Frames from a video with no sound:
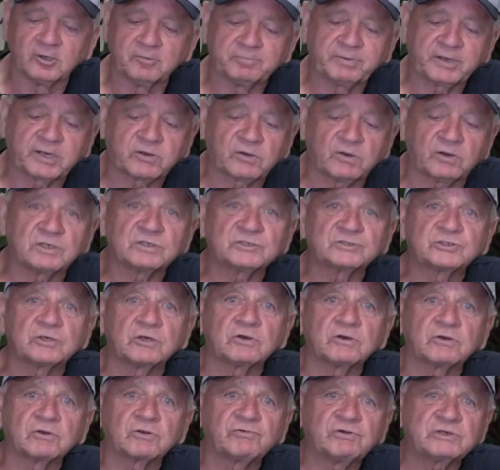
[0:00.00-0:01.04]
because
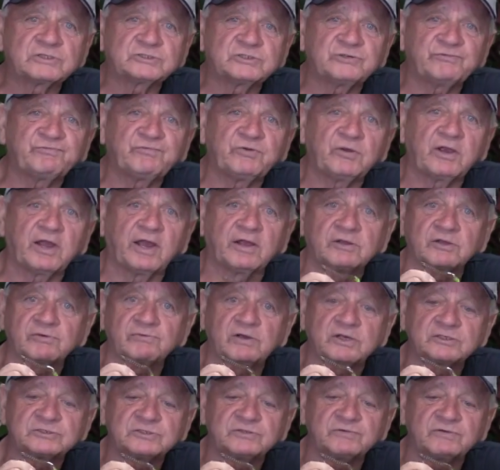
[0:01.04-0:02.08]
Christopher and the
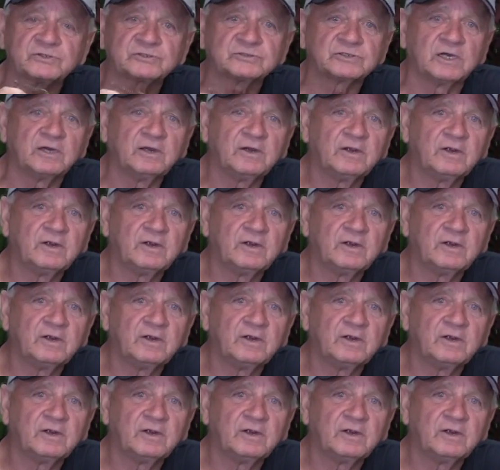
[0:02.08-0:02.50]
rest of us,